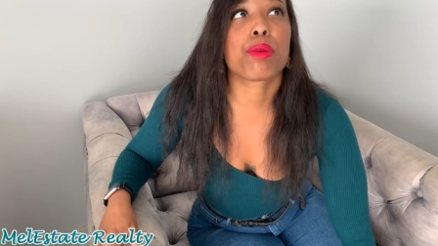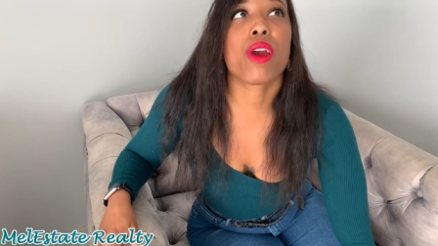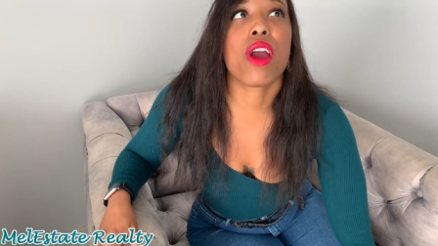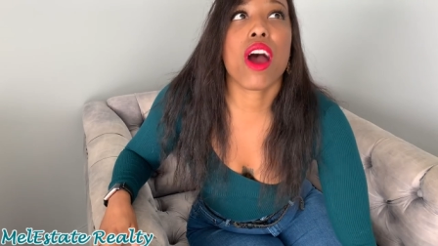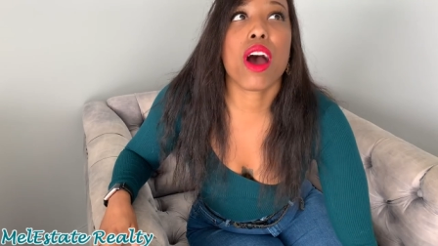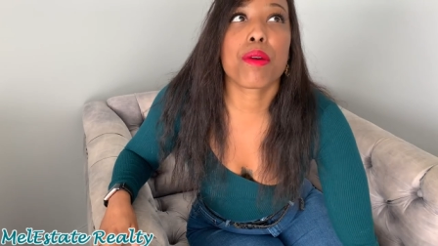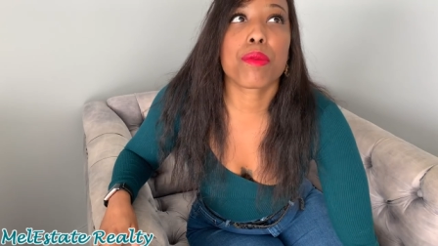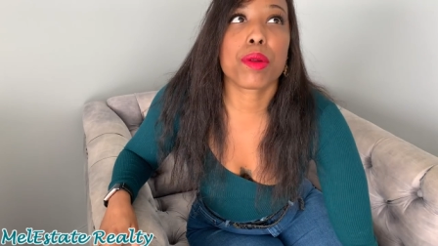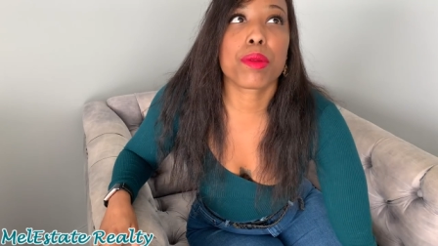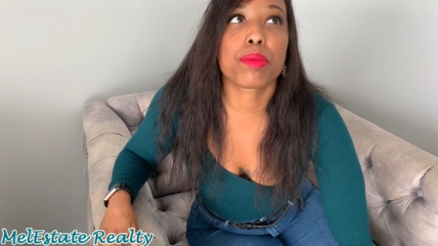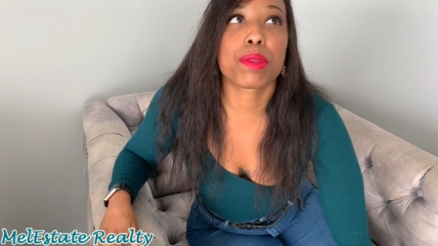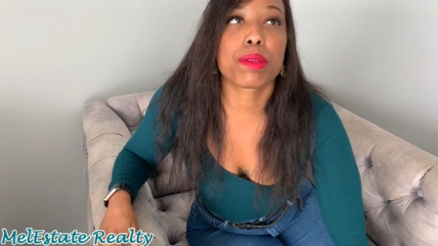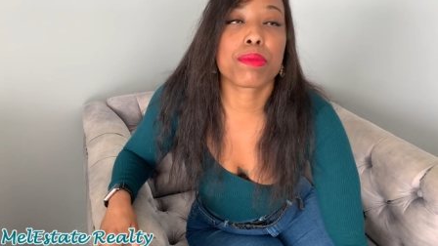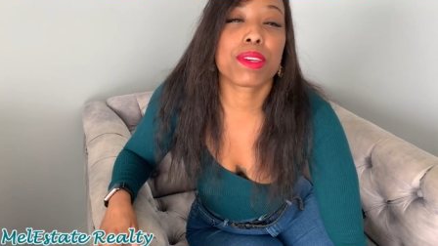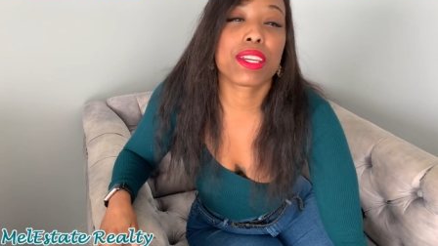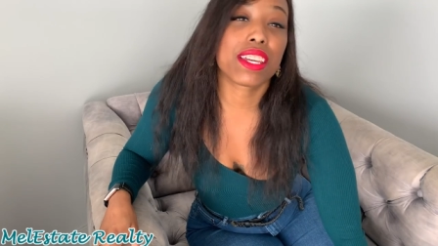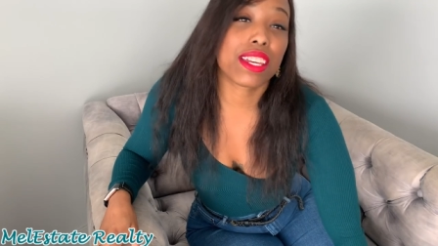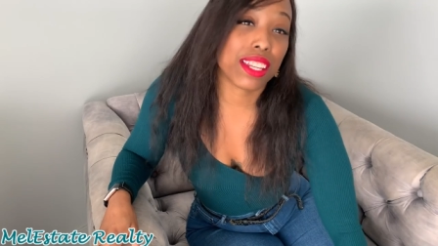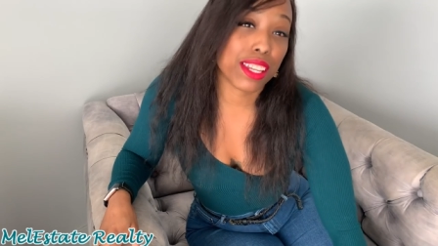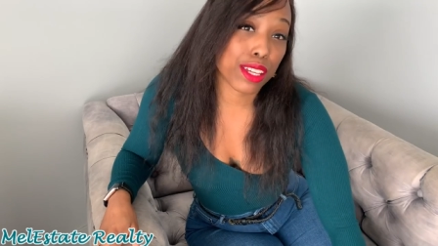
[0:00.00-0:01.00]
probably
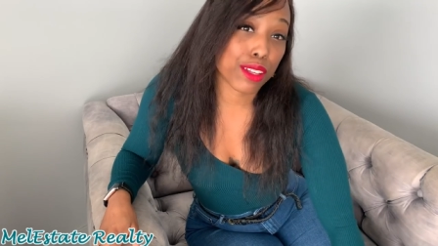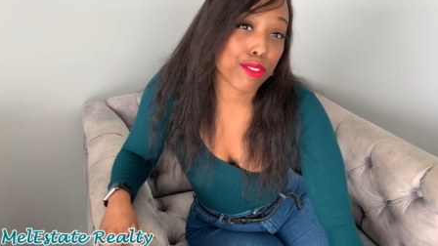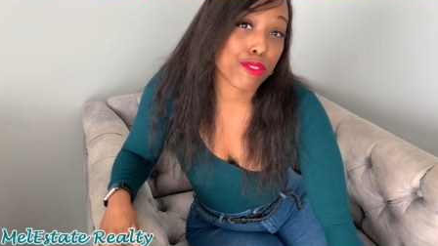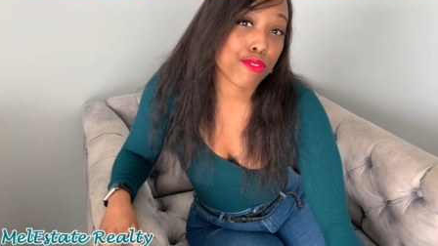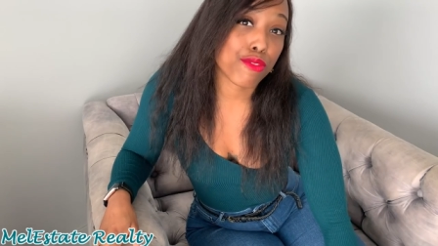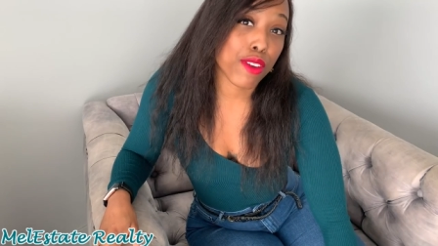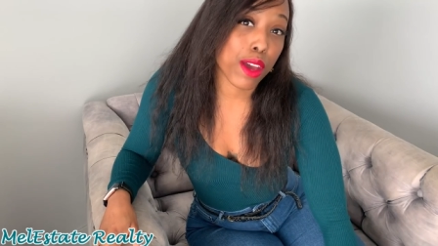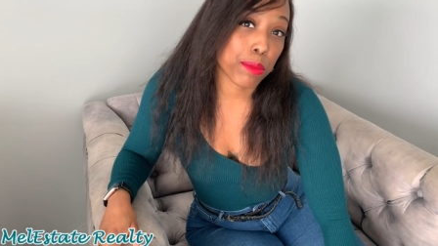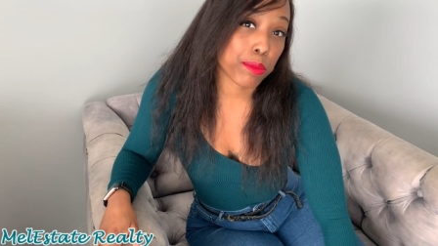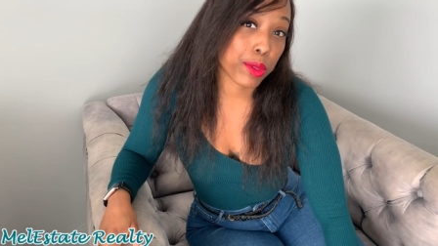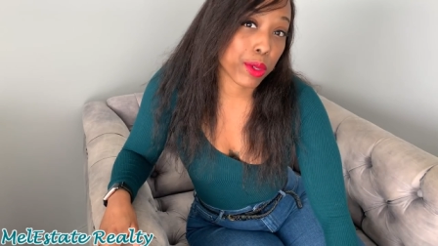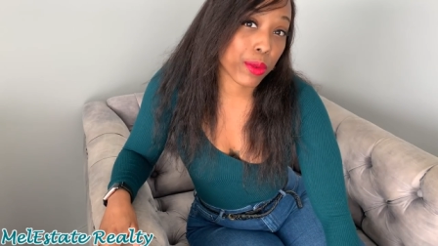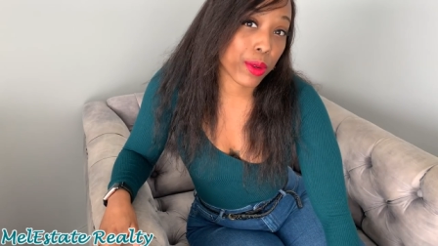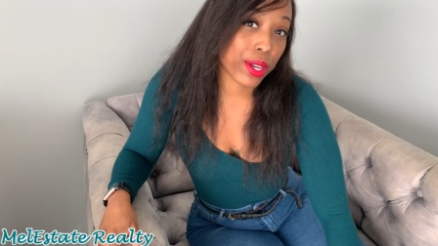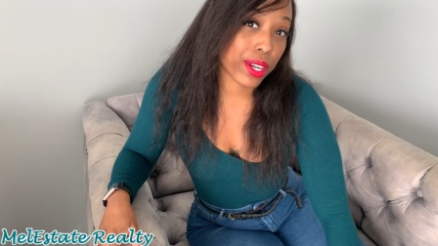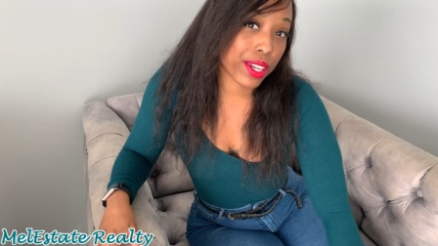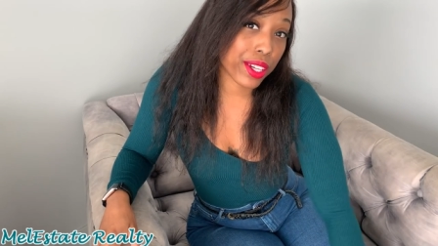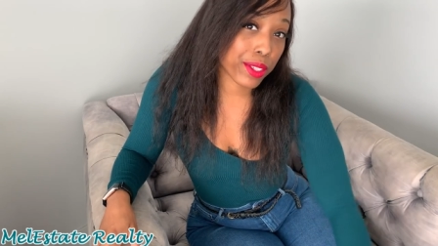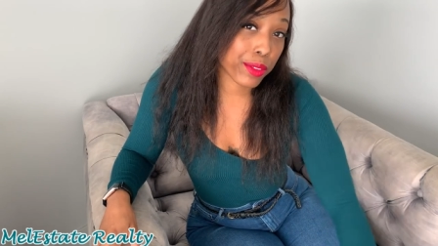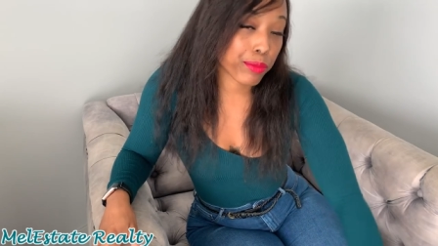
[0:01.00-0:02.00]
beginning in
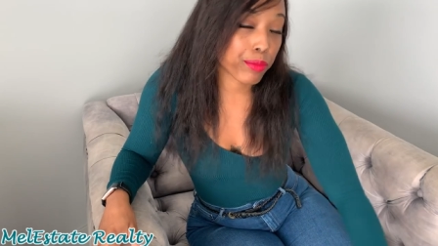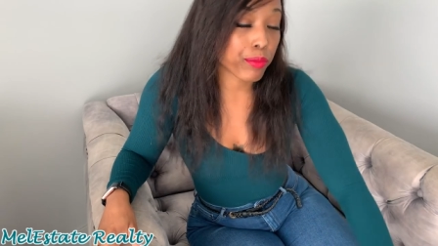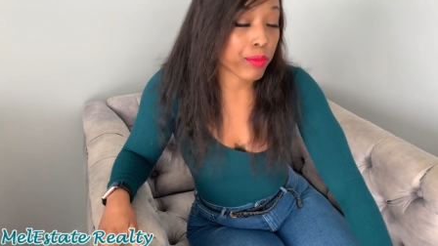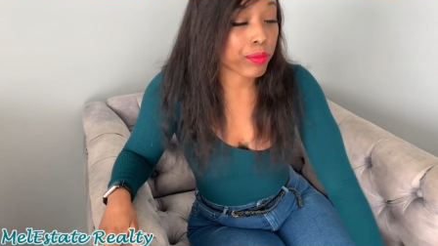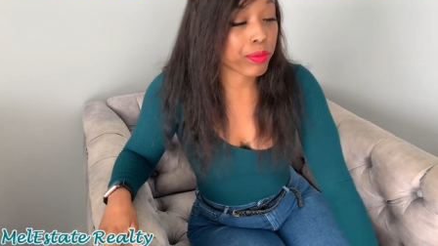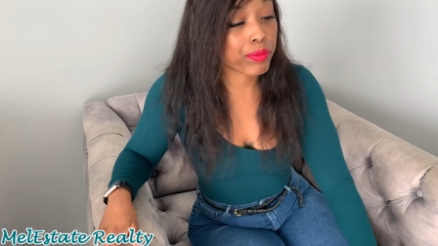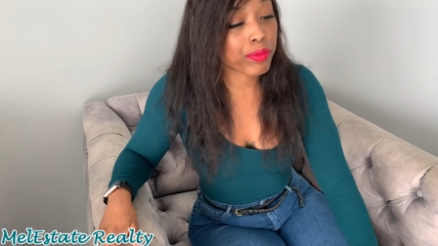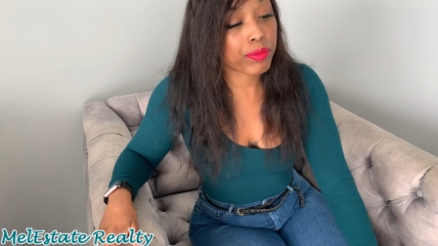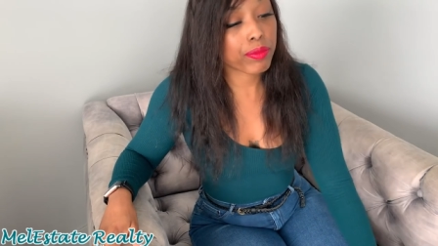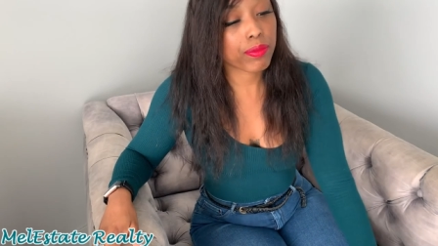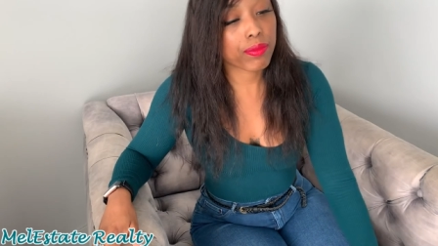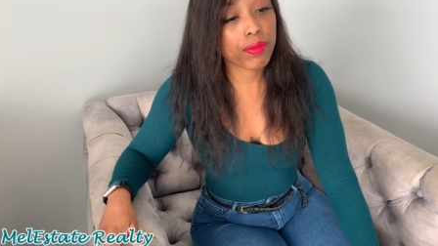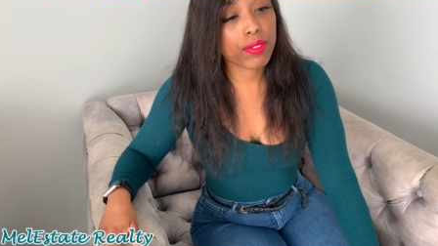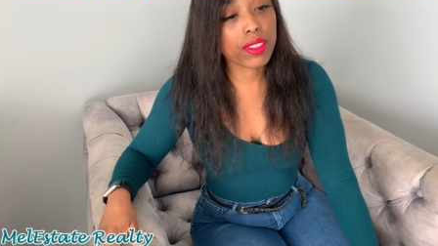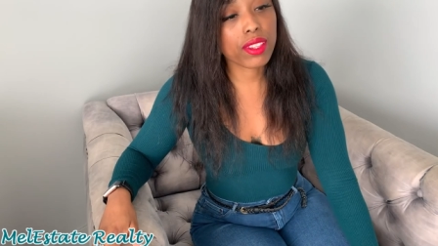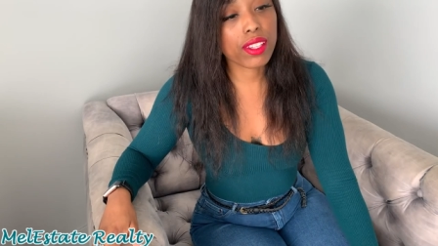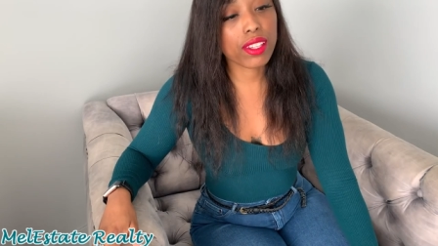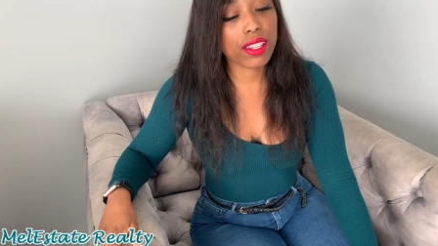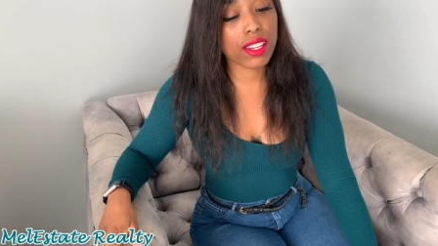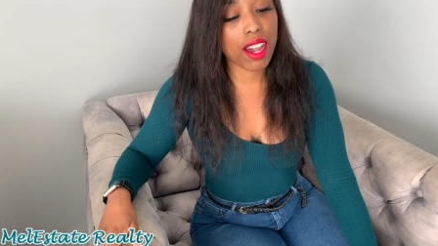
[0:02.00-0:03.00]
February.
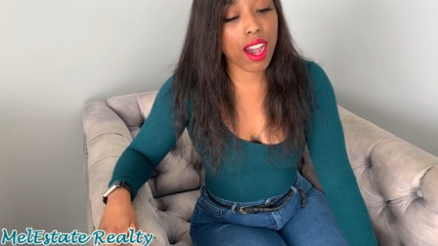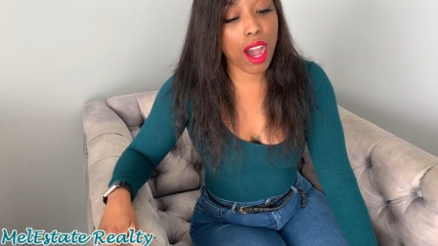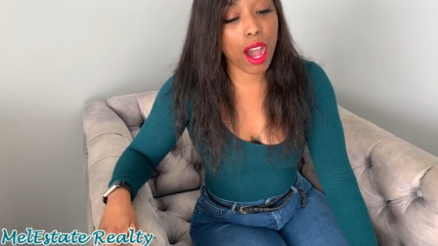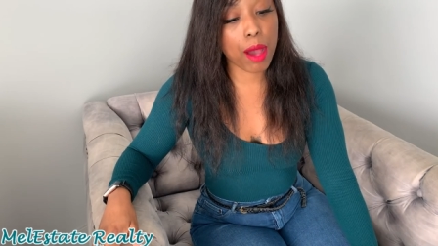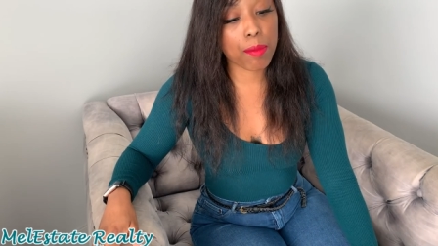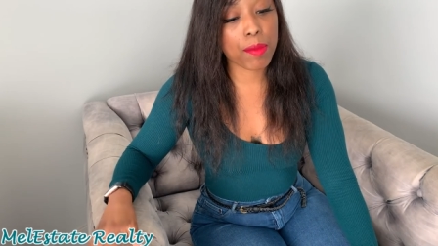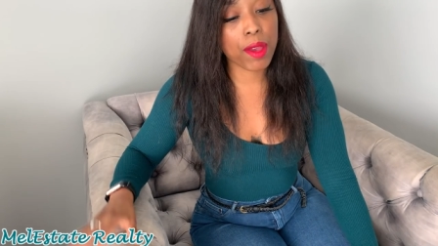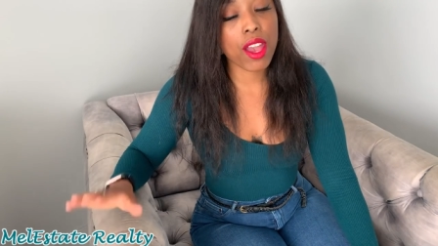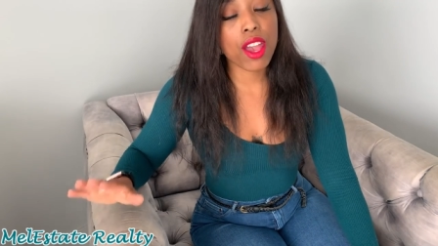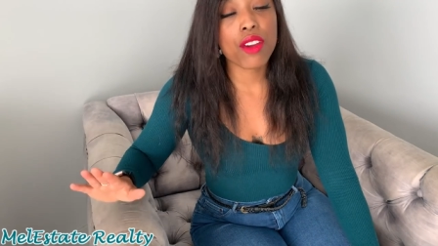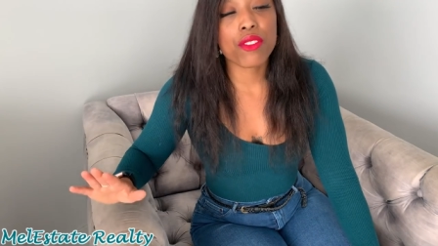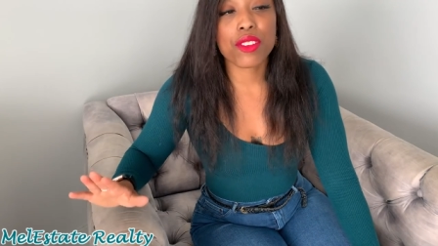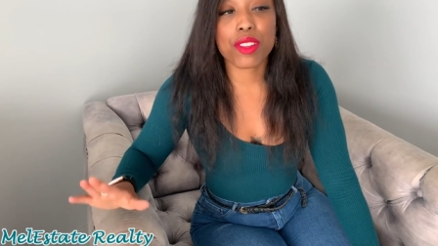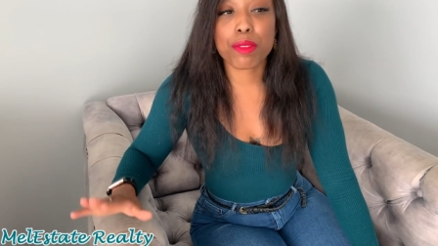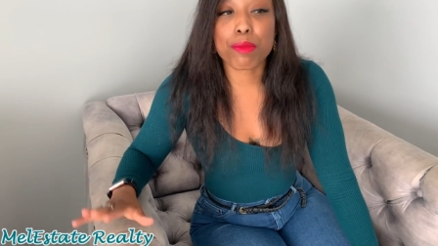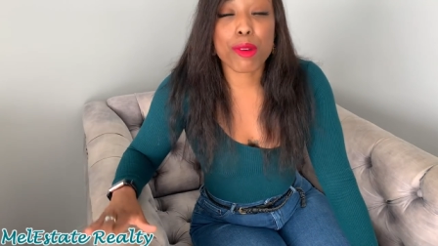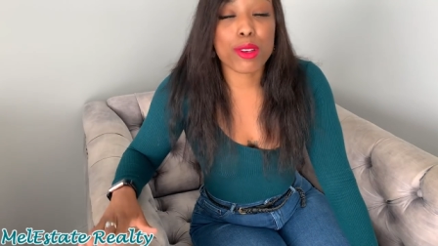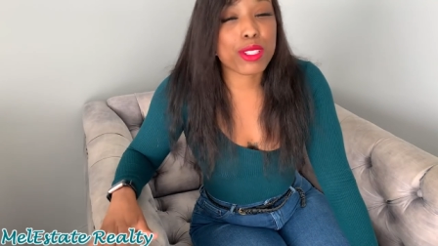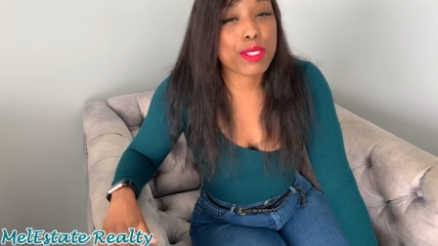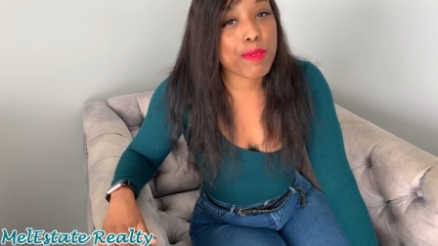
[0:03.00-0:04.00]
Um, for the
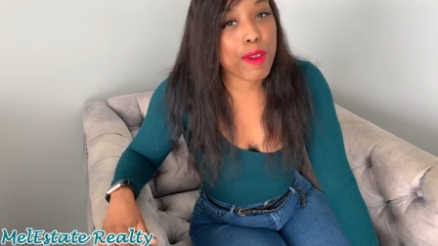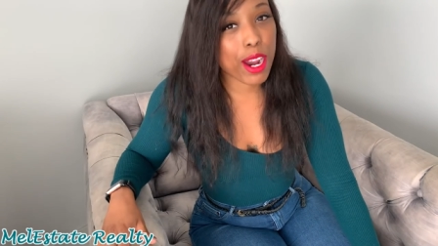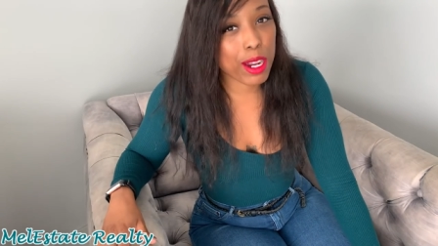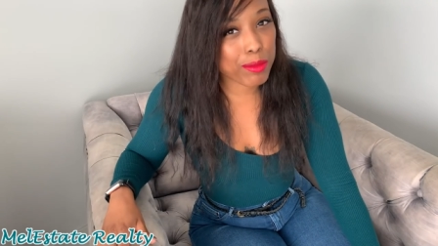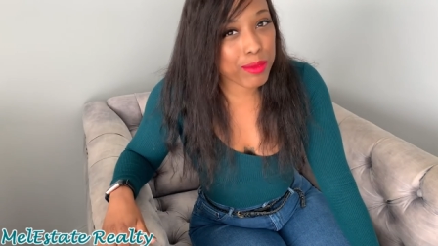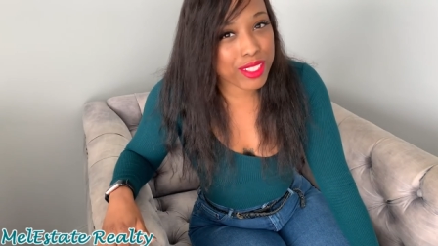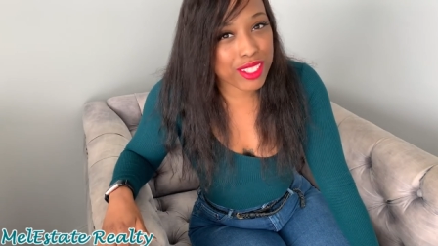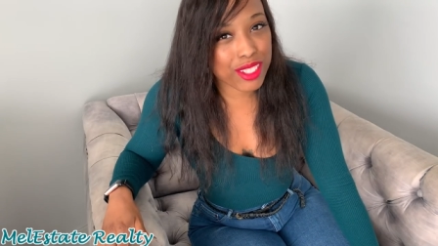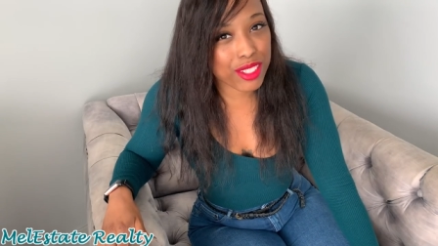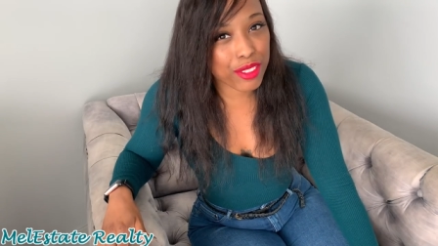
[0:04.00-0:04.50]
most part, I'm just